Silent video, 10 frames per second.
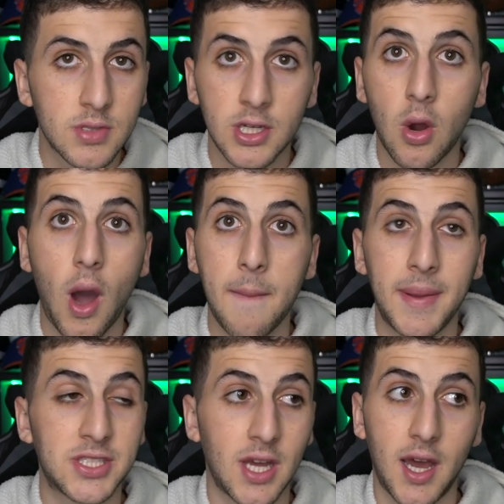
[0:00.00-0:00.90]
You know,
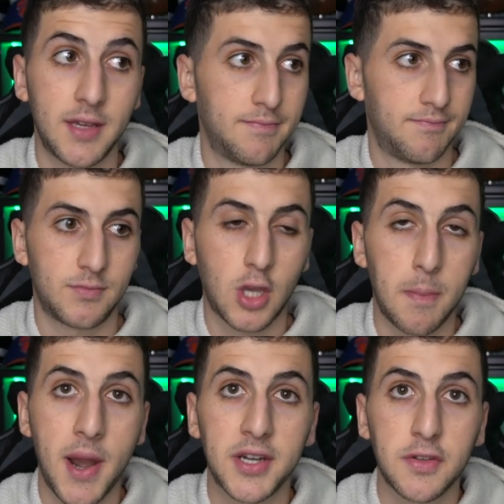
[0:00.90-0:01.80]
I
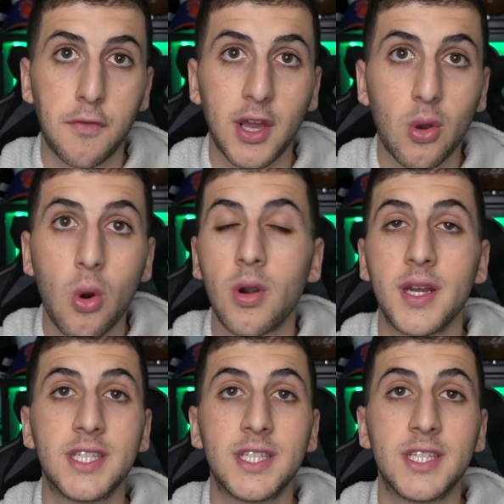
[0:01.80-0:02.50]
compared it to Frank Gore.